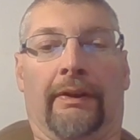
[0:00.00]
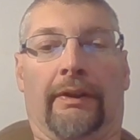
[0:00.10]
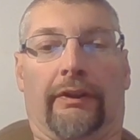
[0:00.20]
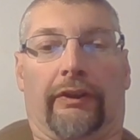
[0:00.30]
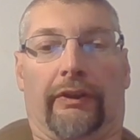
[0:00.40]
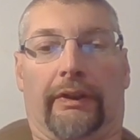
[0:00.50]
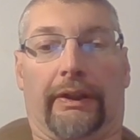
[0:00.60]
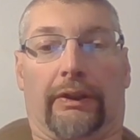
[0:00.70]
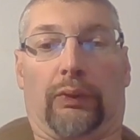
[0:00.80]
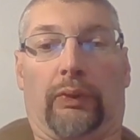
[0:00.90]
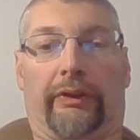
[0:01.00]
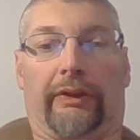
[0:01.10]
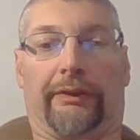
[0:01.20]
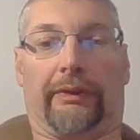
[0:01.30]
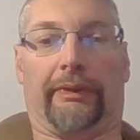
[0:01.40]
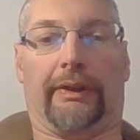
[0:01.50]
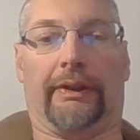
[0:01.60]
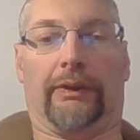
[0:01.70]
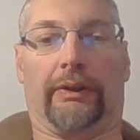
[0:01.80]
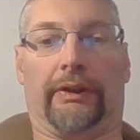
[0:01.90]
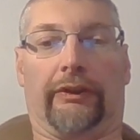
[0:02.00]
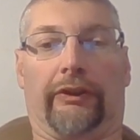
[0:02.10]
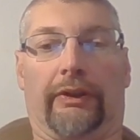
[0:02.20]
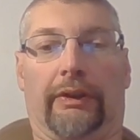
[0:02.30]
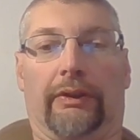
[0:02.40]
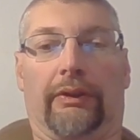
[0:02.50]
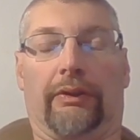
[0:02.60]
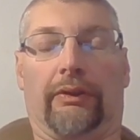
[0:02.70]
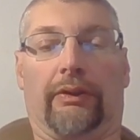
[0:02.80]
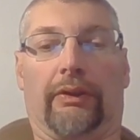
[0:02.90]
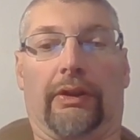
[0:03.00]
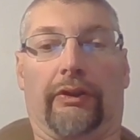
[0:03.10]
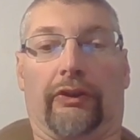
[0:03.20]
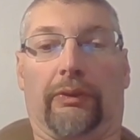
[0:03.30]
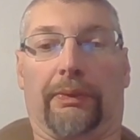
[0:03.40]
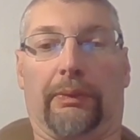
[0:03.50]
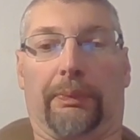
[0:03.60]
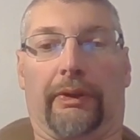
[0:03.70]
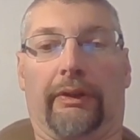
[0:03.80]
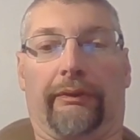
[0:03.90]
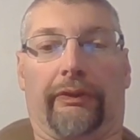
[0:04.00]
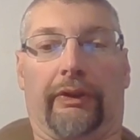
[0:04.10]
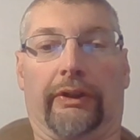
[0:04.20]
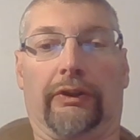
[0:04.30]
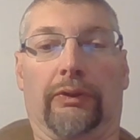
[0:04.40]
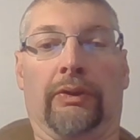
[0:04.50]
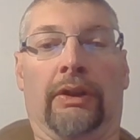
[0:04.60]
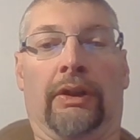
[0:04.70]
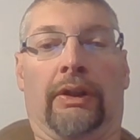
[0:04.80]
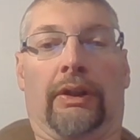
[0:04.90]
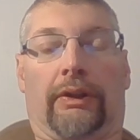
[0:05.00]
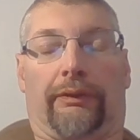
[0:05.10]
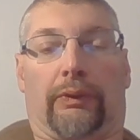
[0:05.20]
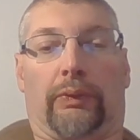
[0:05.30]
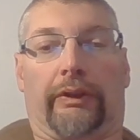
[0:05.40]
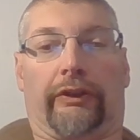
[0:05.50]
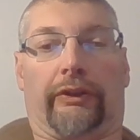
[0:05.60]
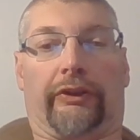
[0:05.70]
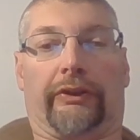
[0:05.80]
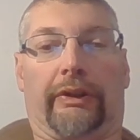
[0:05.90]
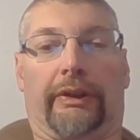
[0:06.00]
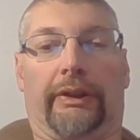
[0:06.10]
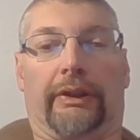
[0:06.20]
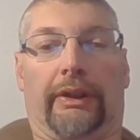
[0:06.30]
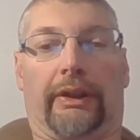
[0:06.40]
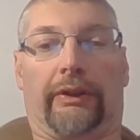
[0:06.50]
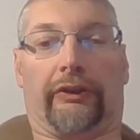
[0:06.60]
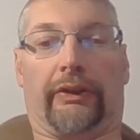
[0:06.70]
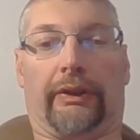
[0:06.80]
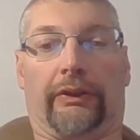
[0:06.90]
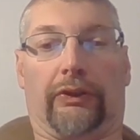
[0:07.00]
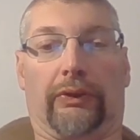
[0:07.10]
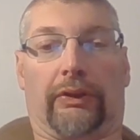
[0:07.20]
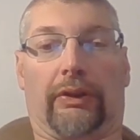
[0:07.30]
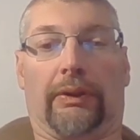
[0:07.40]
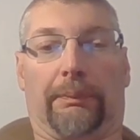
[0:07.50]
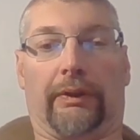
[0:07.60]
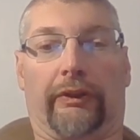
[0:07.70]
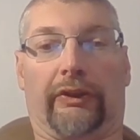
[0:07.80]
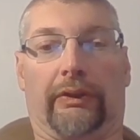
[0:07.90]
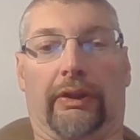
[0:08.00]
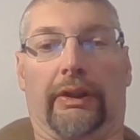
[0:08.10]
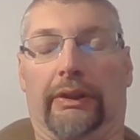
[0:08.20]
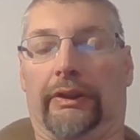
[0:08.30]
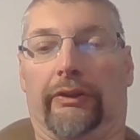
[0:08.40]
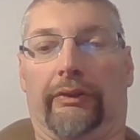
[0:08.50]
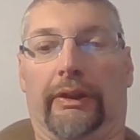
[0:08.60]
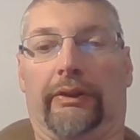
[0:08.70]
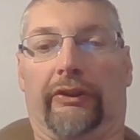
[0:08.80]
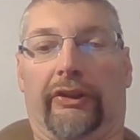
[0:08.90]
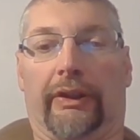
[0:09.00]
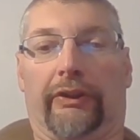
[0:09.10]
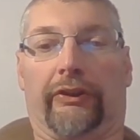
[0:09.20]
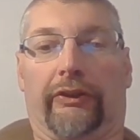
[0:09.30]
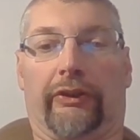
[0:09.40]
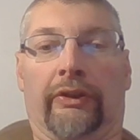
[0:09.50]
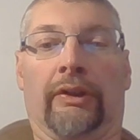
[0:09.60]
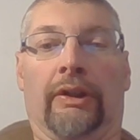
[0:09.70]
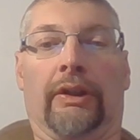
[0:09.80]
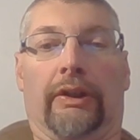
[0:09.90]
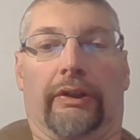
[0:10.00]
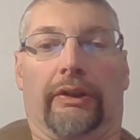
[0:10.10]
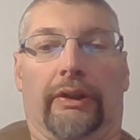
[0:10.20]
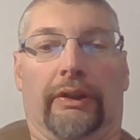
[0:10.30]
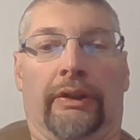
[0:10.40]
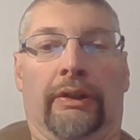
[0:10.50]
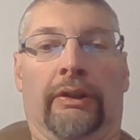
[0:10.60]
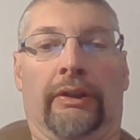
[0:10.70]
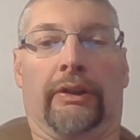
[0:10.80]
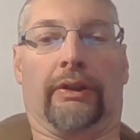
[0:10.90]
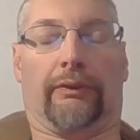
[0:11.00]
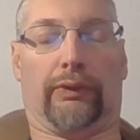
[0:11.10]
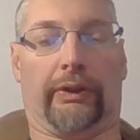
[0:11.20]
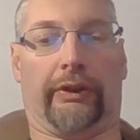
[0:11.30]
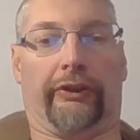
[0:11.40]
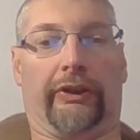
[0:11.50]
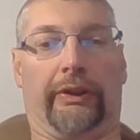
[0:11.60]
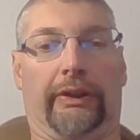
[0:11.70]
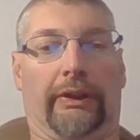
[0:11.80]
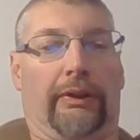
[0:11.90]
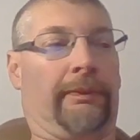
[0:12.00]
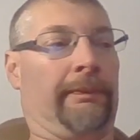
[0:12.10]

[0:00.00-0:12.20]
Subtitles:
select whichever video it is that is appropriate for you for what you're studying and trying to accomplish in getting your written tests done for your CDL.